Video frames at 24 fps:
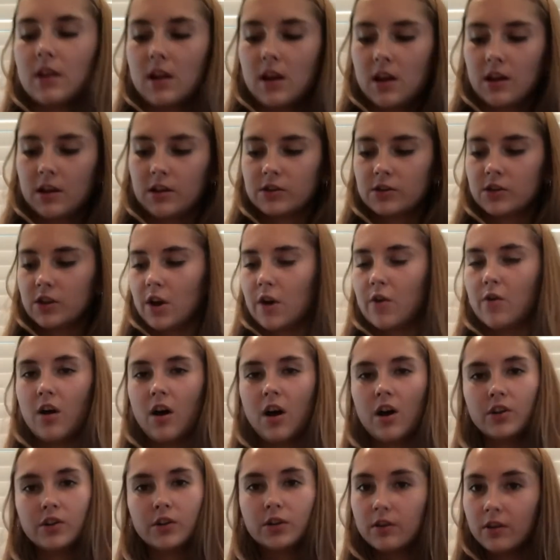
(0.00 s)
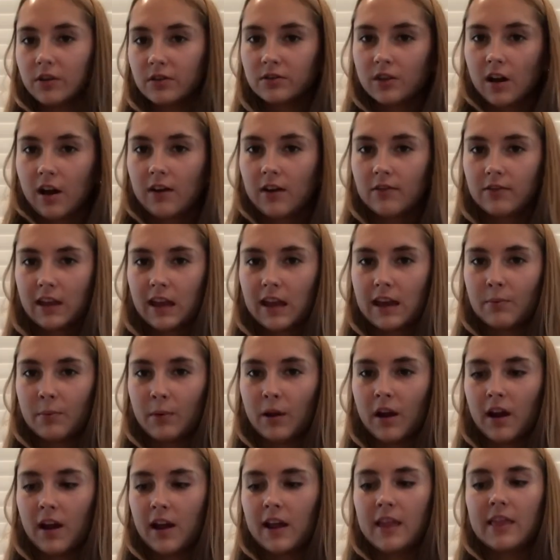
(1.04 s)
So I'll do those off camera
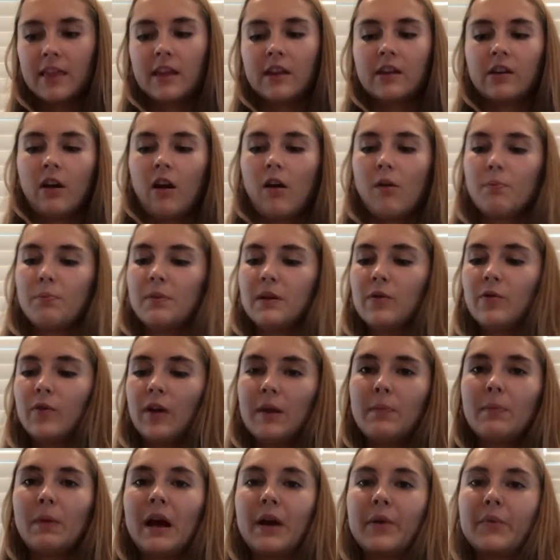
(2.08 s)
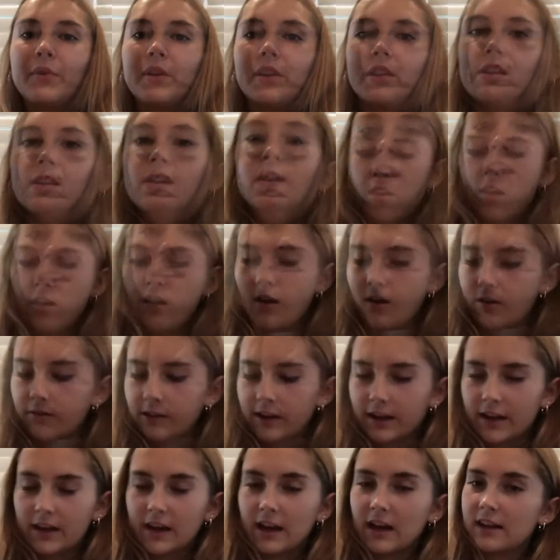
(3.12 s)
and then I'll be right back with you guys. All right
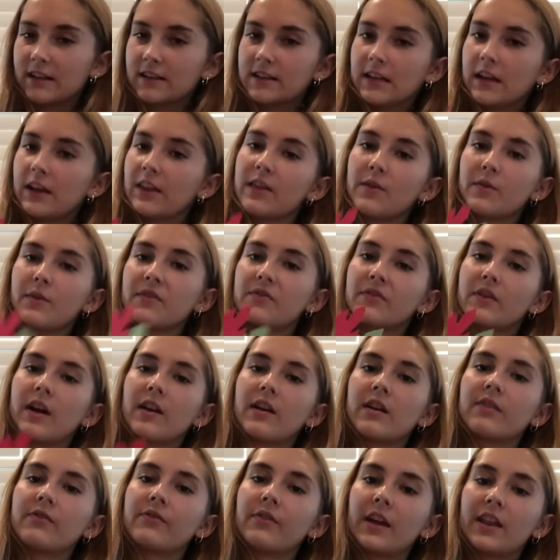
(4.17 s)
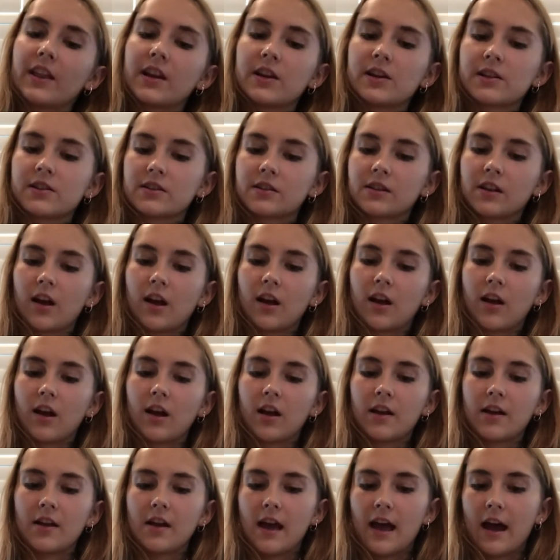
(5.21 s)
guys, now that we've got our feathers
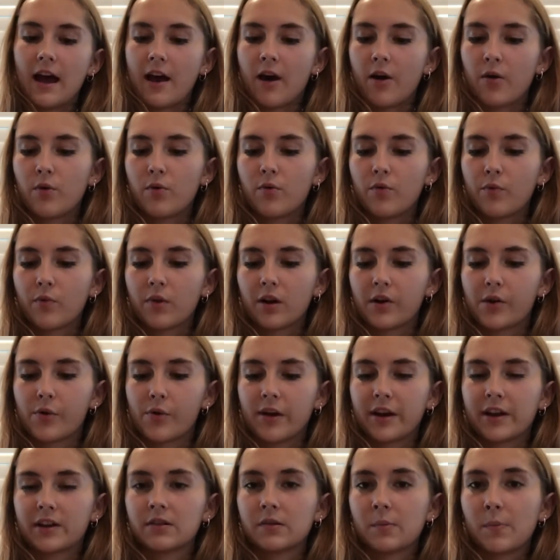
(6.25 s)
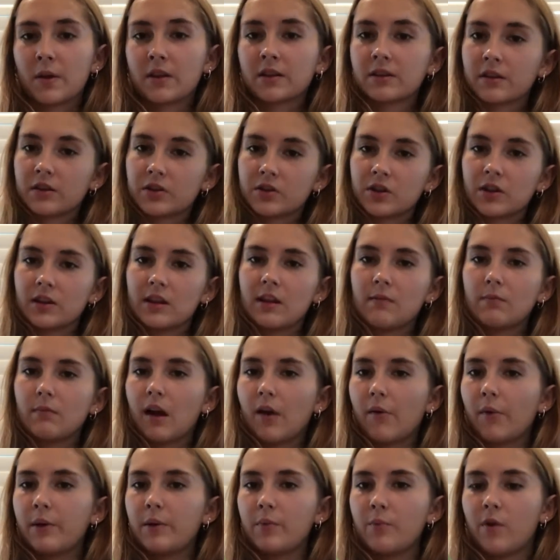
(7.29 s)
cut out, we're going to position them how
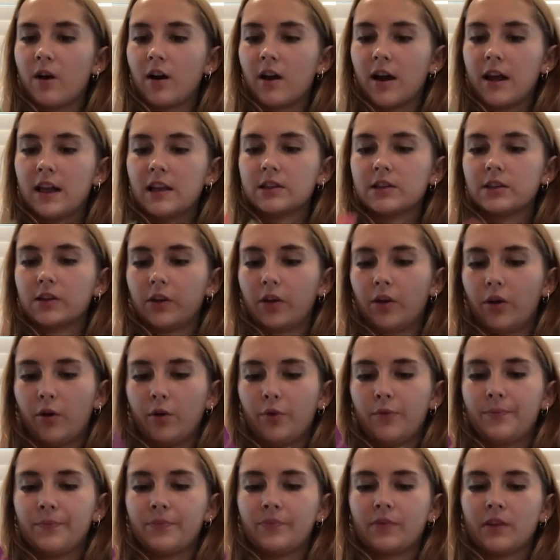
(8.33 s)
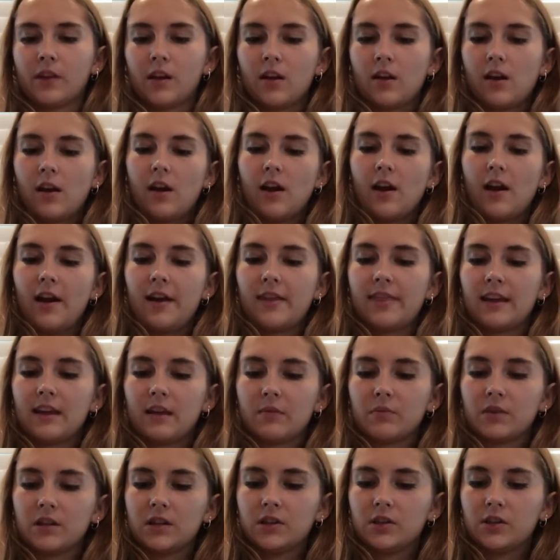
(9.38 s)
we want. So I think I'm
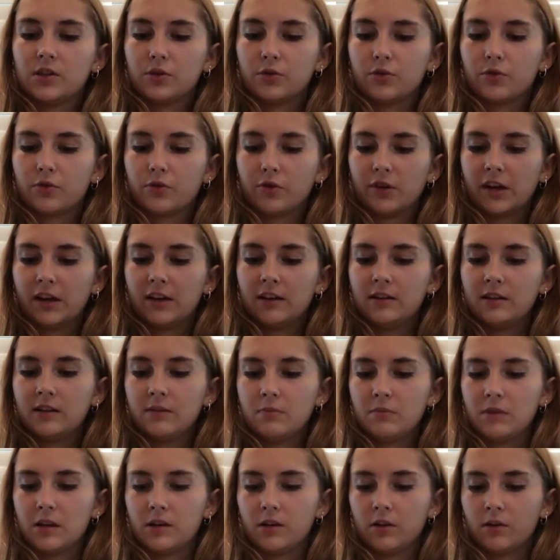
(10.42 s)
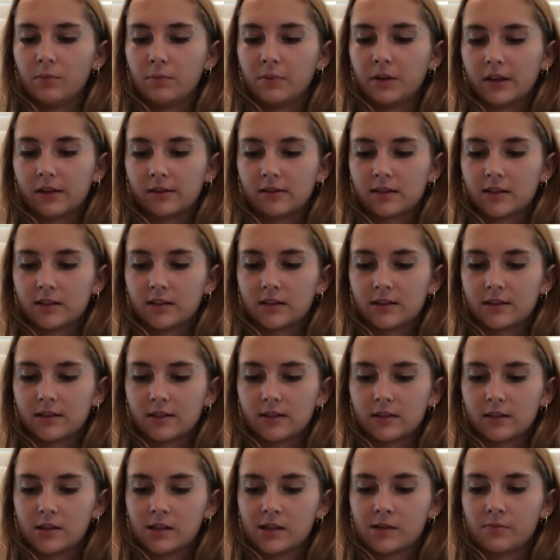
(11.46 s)
gonna do green in the middle because it's the
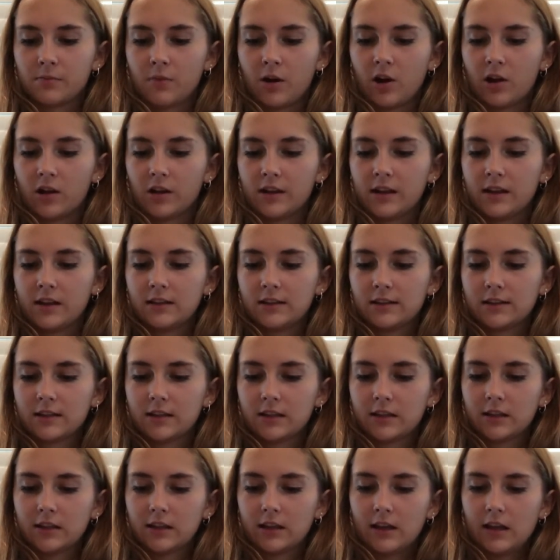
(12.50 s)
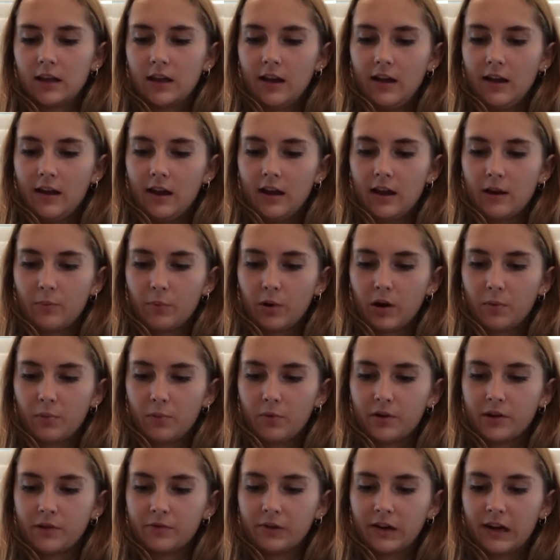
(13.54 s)
smallest, and purple
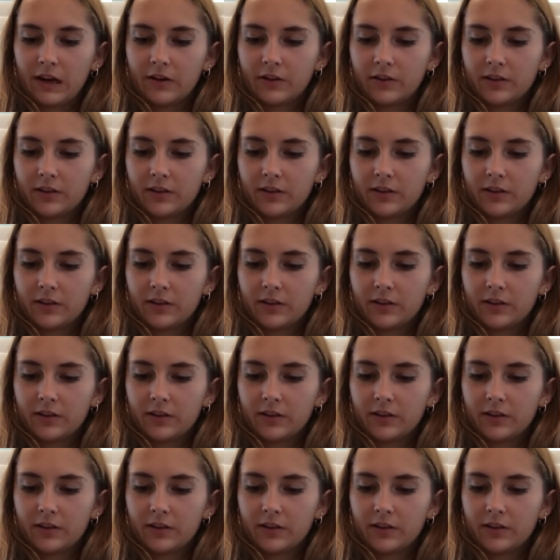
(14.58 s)
and red on the